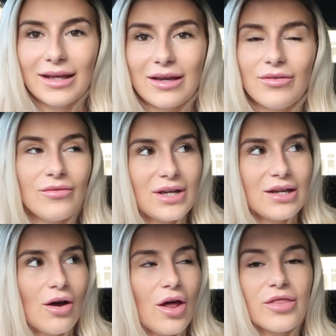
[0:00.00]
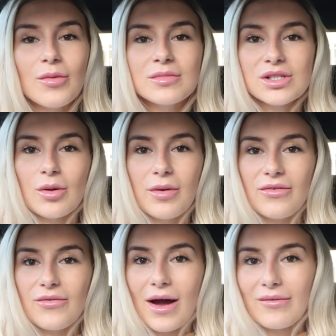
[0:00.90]
Give the video a thumbs up
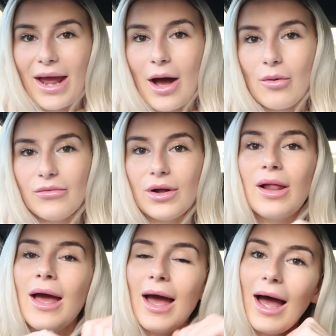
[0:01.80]
if you found it helpful,